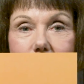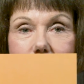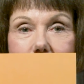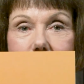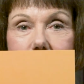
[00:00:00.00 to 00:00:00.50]

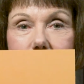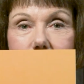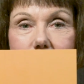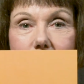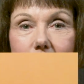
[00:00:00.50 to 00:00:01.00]
thank,
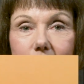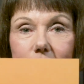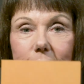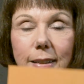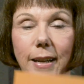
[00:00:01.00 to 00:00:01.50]
thank,
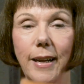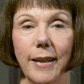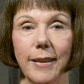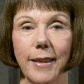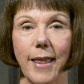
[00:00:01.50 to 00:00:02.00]

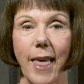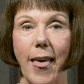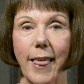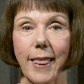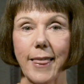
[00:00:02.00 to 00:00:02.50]
thank,
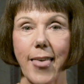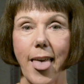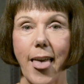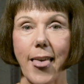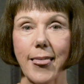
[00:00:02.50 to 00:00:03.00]
thank,
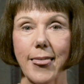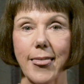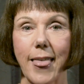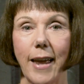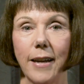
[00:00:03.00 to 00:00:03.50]
thank,
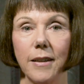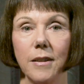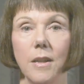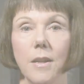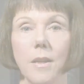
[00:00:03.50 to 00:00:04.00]
thank, thank.